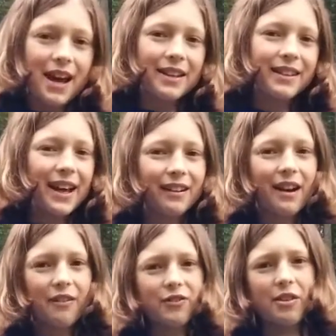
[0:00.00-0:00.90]
And later
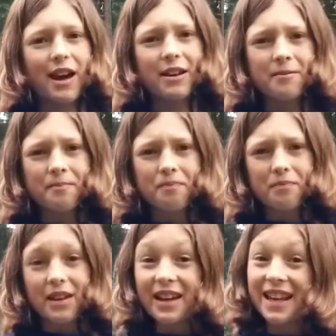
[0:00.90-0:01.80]
after that,
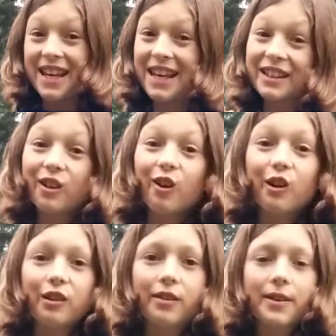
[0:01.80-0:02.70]
he
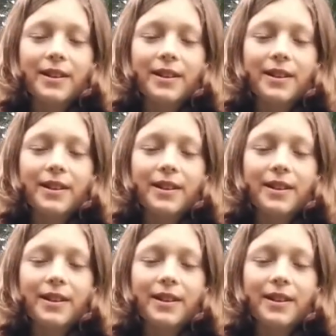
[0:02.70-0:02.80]
learned